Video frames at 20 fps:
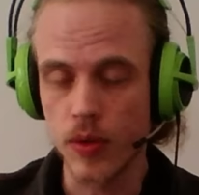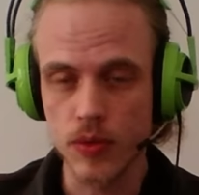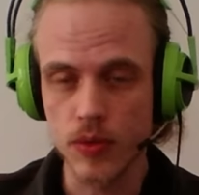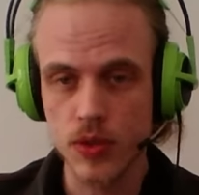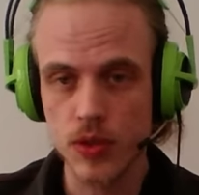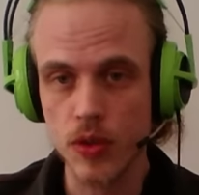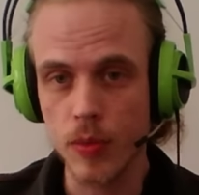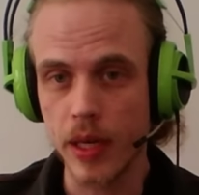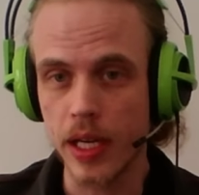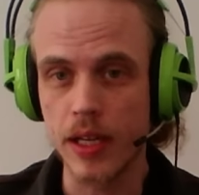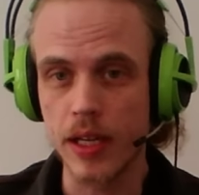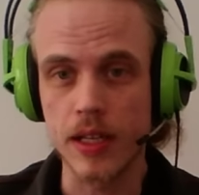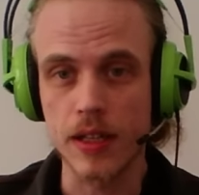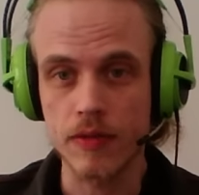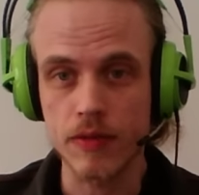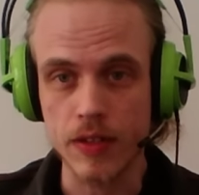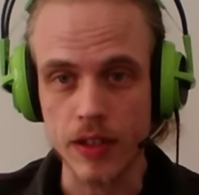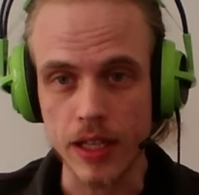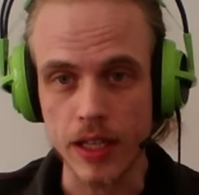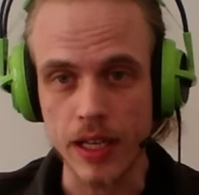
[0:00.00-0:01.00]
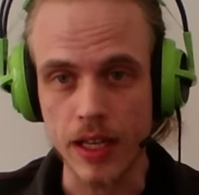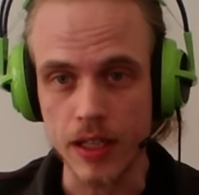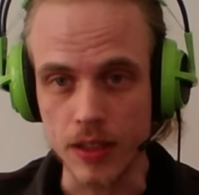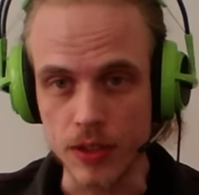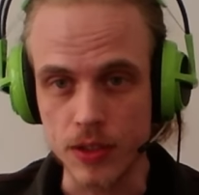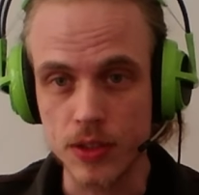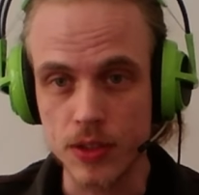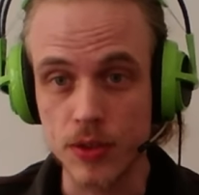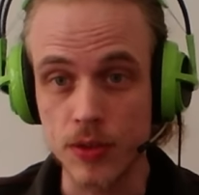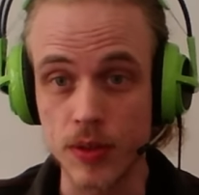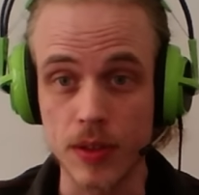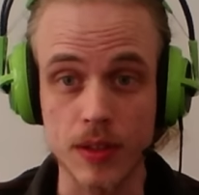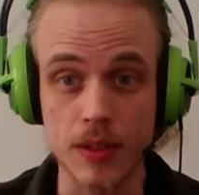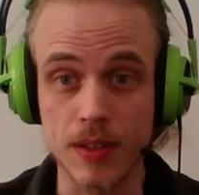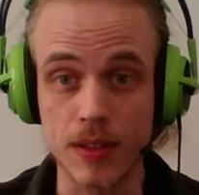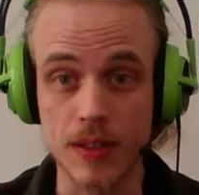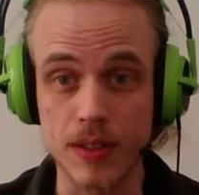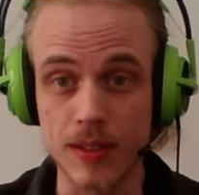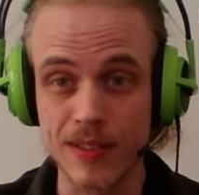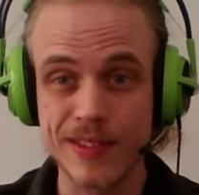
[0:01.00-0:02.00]
so many different angles to it,
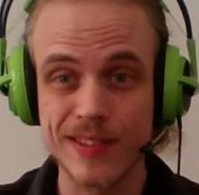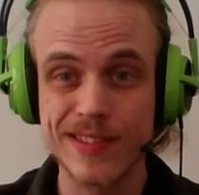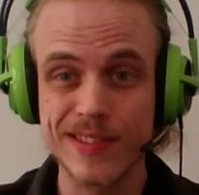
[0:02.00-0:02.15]
and